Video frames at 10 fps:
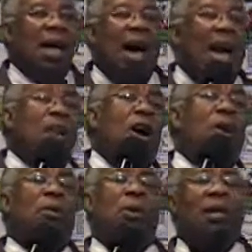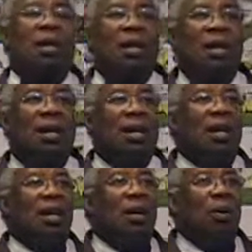I know
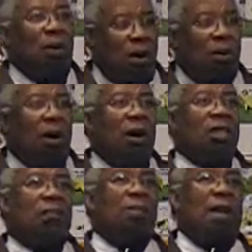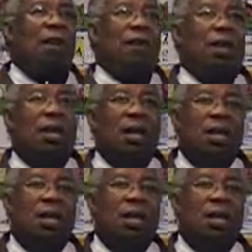where you are, beloved.